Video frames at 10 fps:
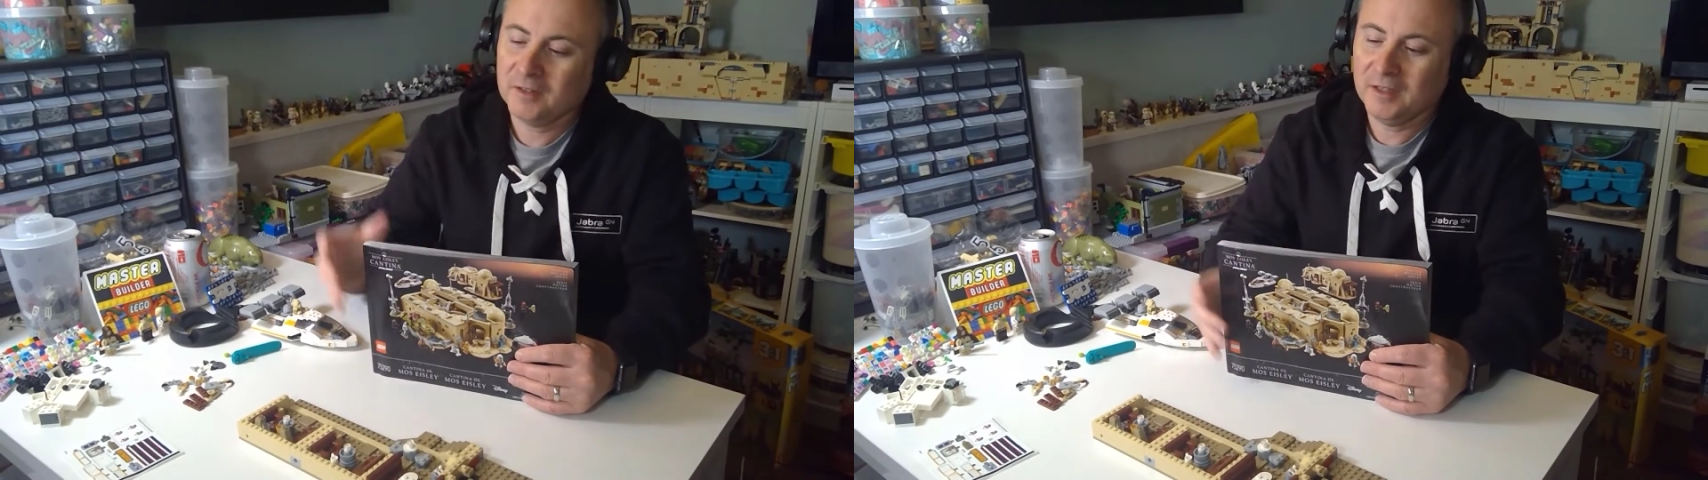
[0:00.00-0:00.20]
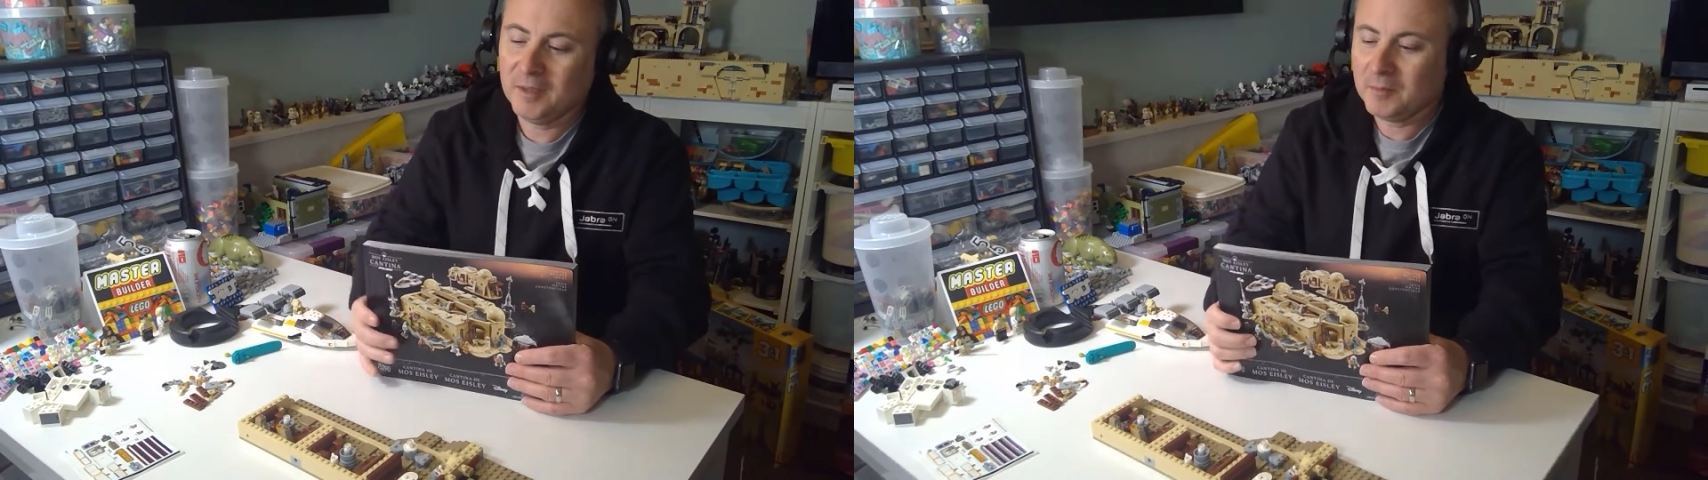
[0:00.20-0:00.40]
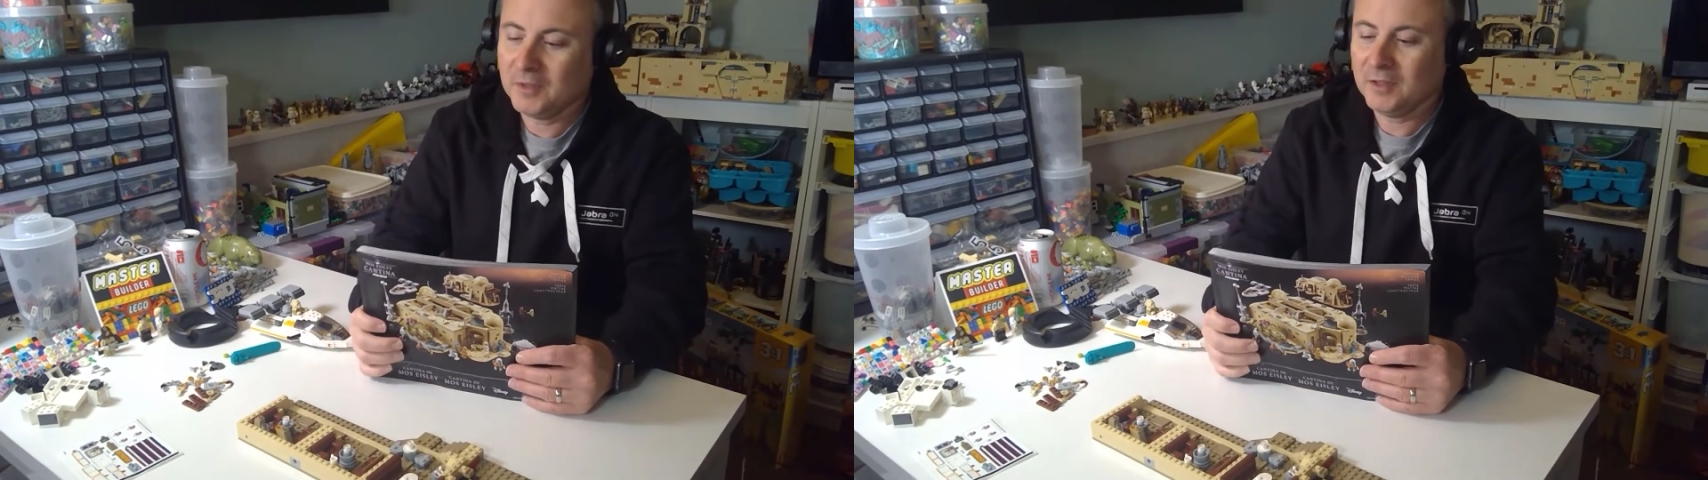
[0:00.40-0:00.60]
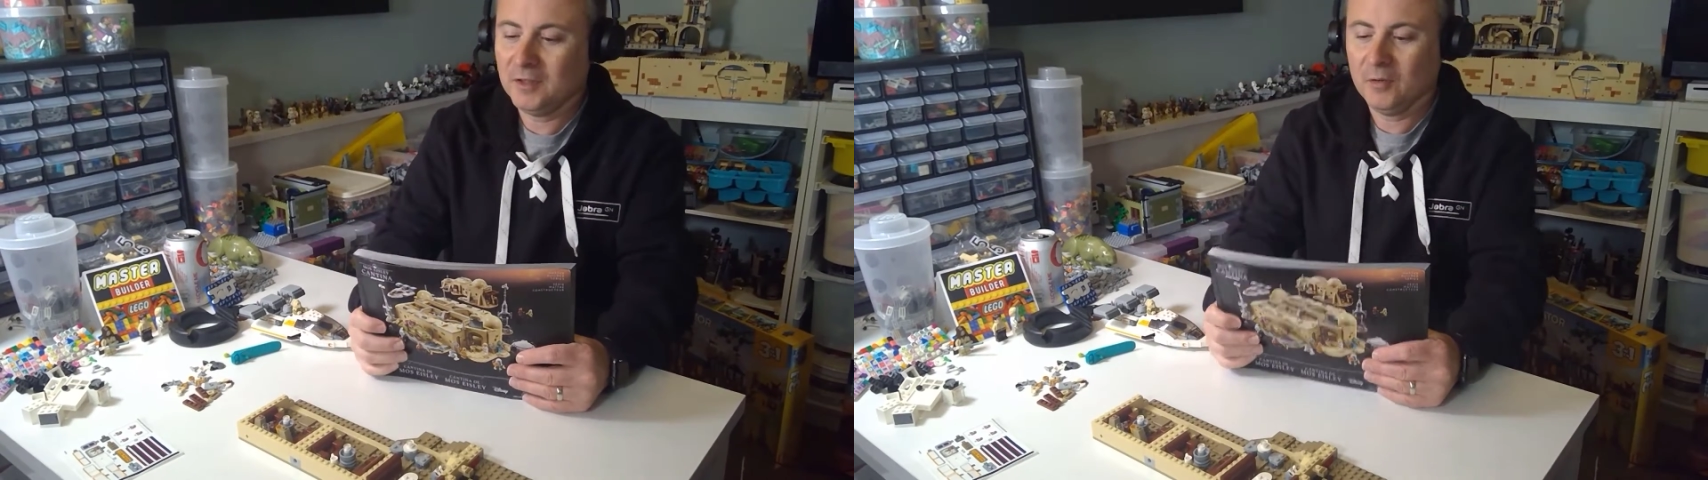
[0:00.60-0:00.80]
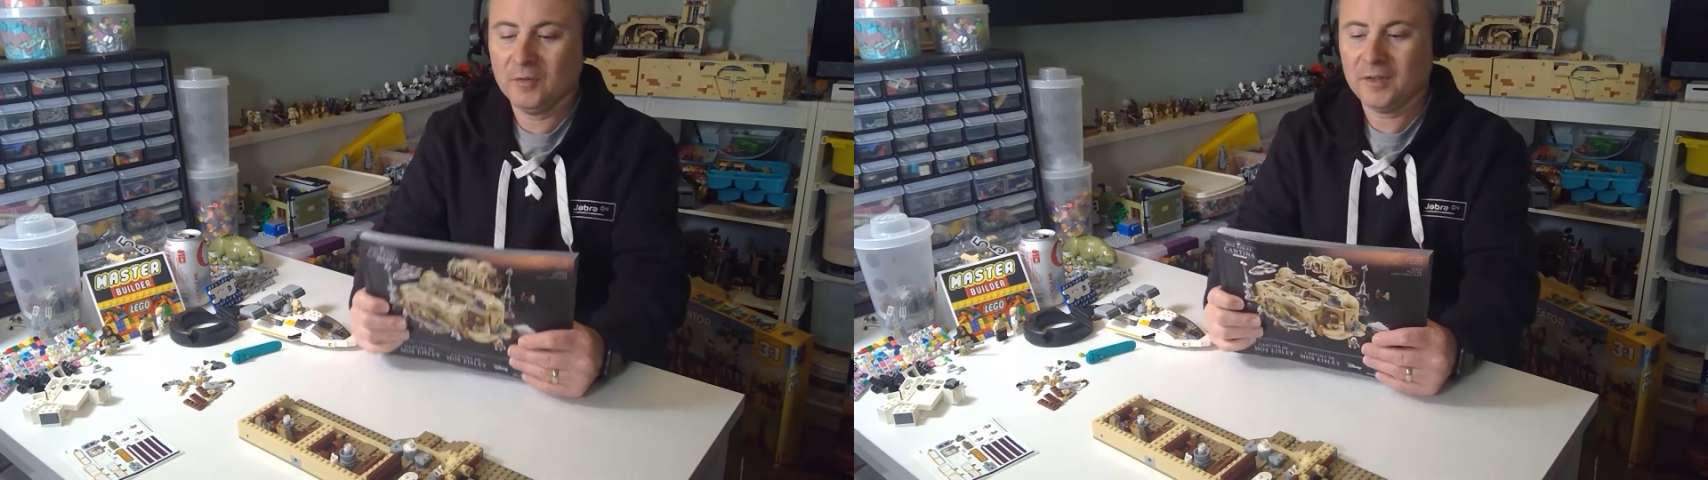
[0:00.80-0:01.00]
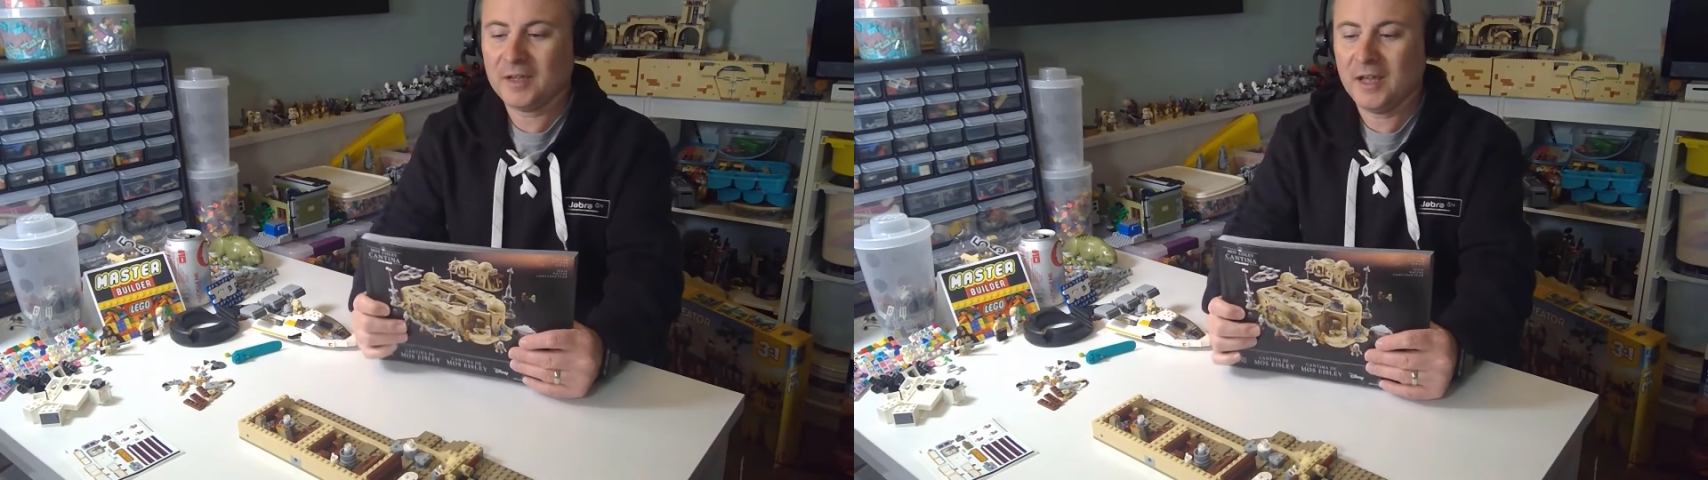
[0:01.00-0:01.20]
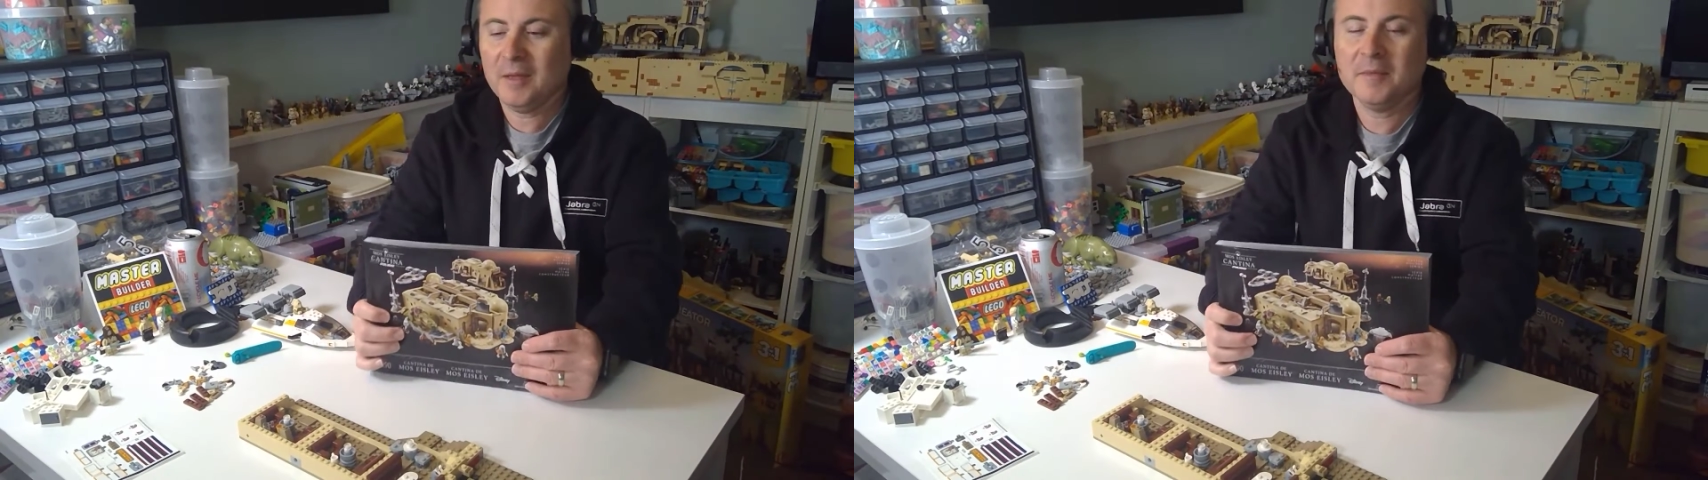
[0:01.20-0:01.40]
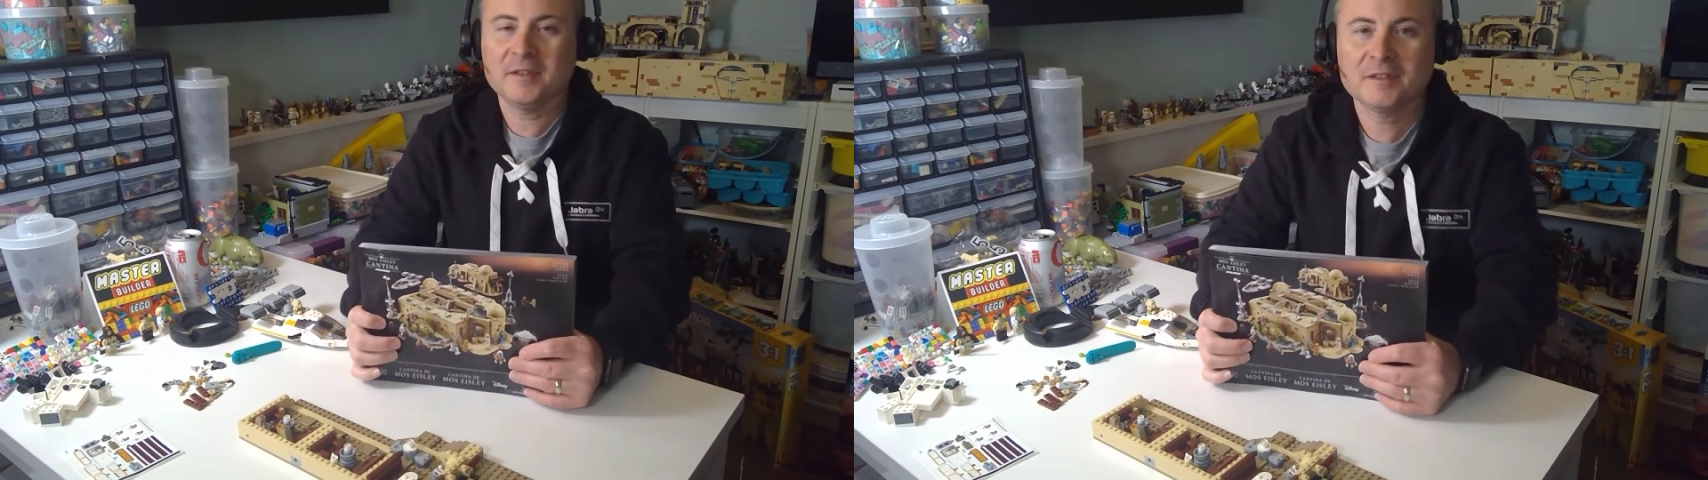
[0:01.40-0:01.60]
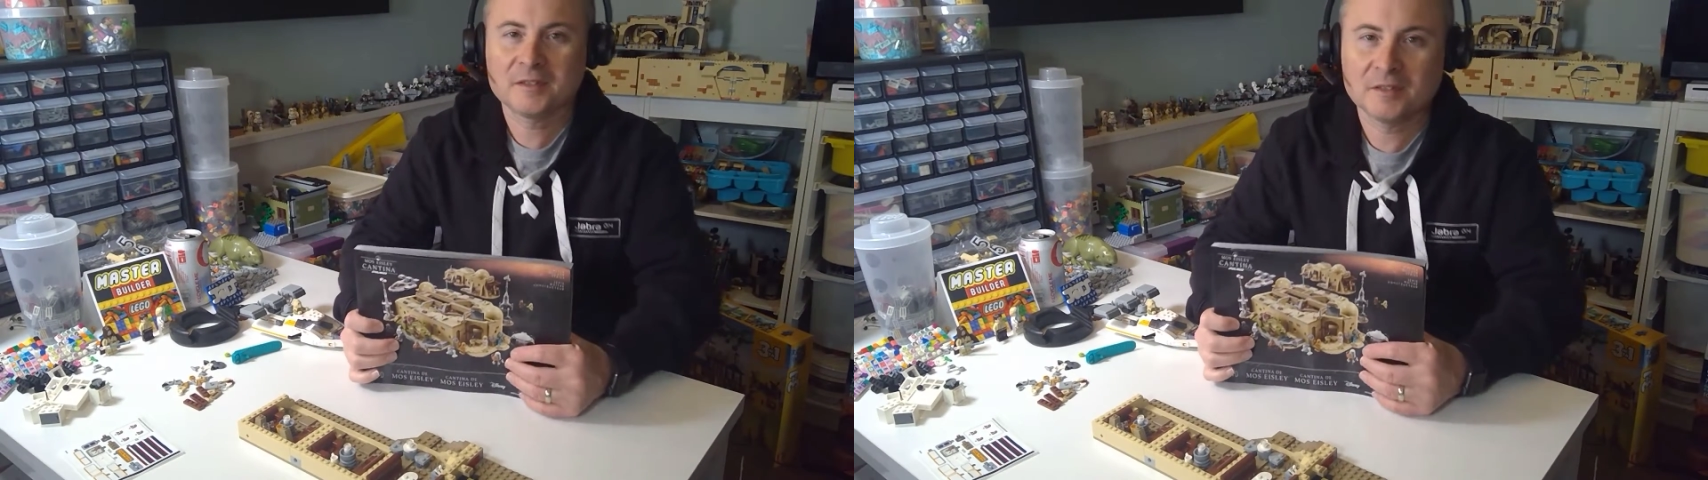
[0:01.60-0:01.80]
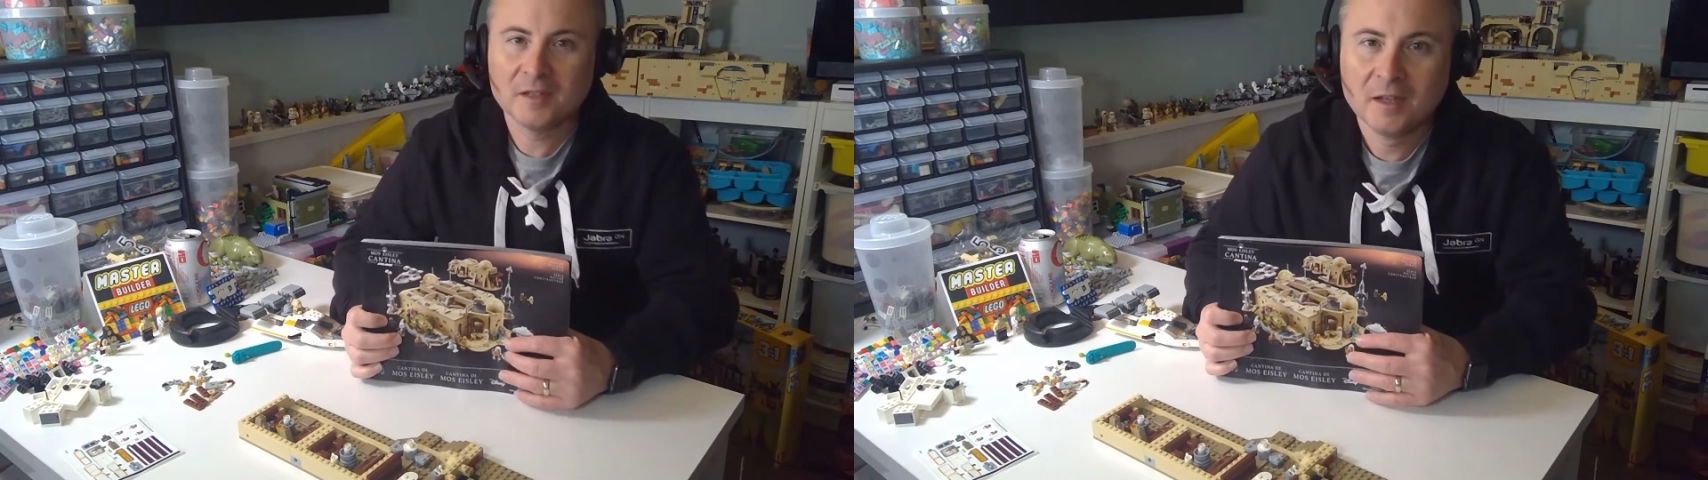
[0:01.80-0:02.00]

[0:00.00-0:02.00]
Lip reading: Let me know in the comments,